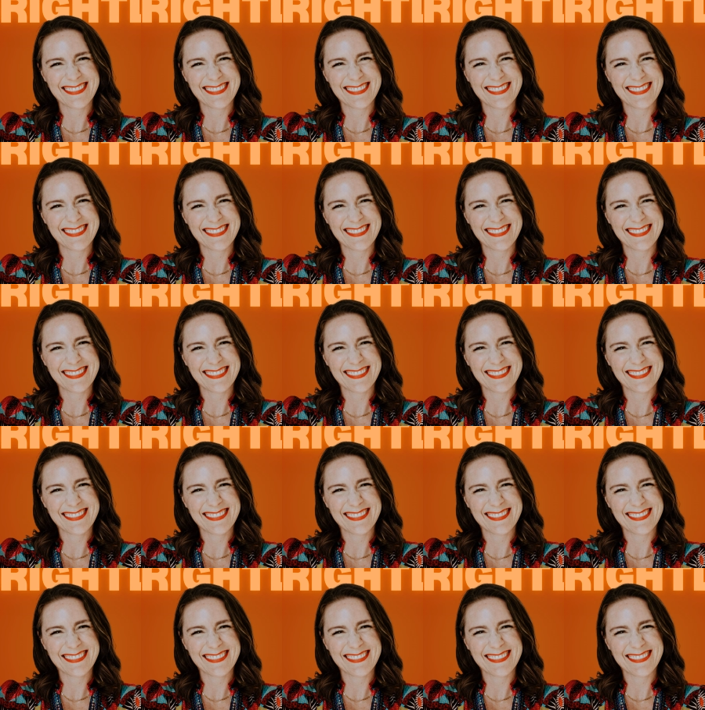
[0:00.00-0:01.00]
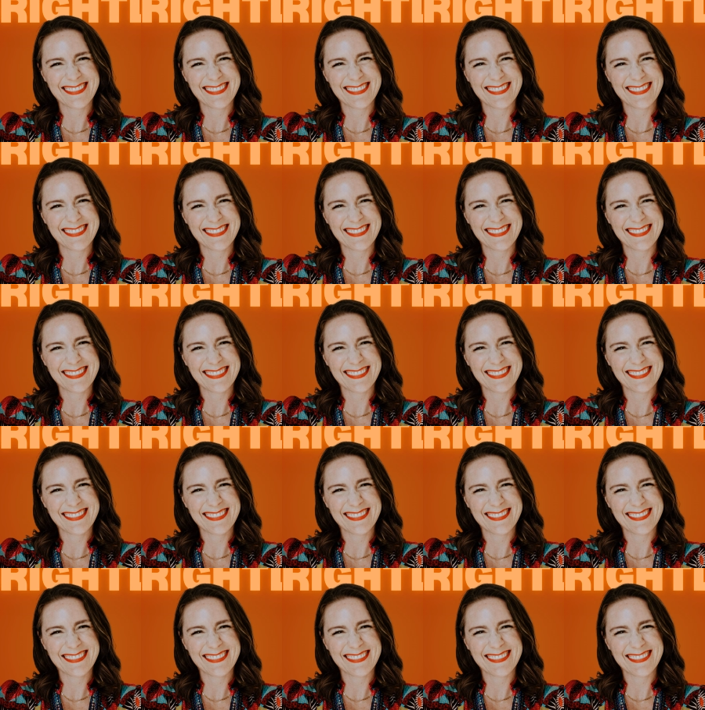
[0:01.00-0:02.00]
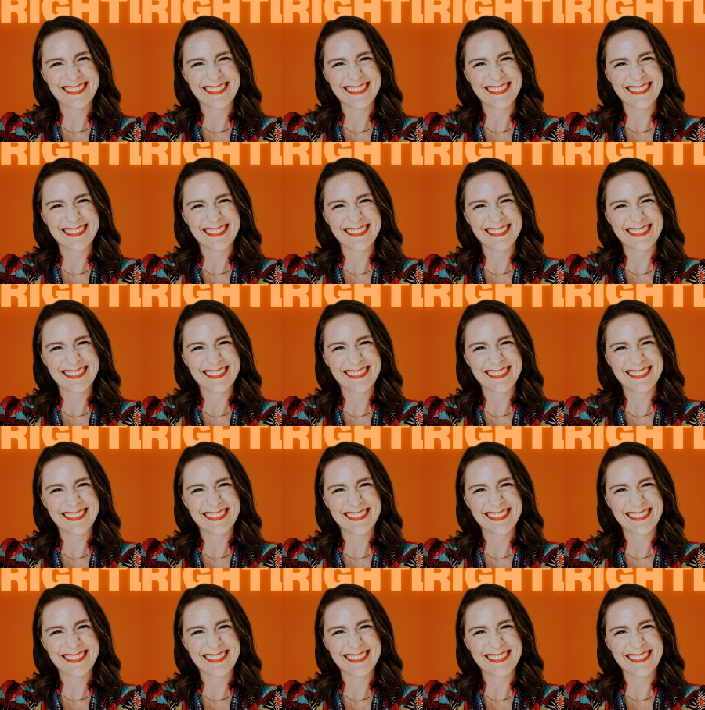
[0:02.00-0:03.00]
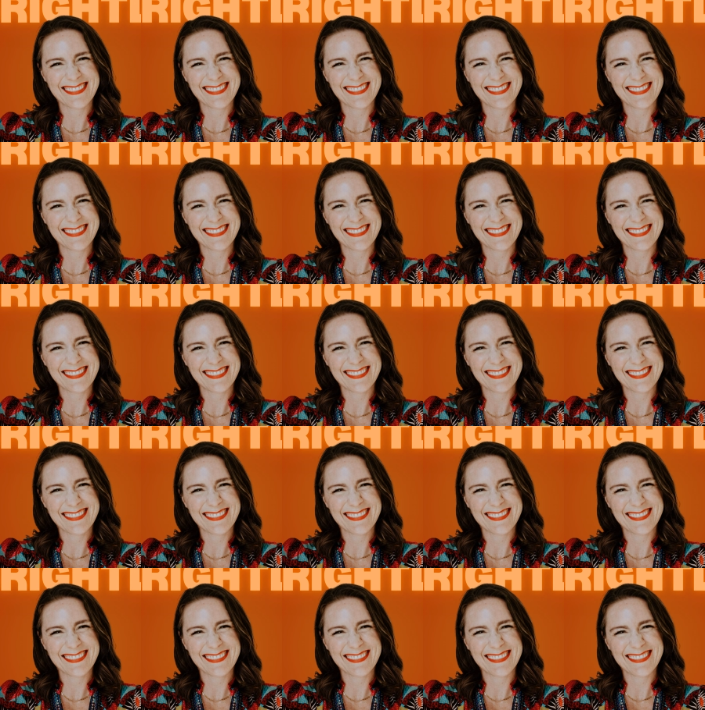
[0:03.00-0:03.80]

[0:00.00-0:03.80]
The face doesn't move, so there is nothing to read.